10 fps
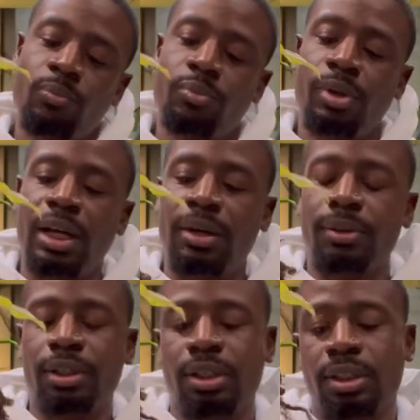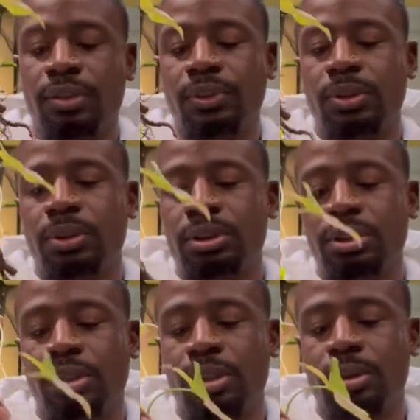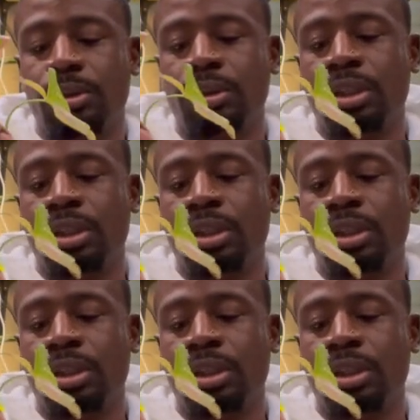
But I would love, of course, to know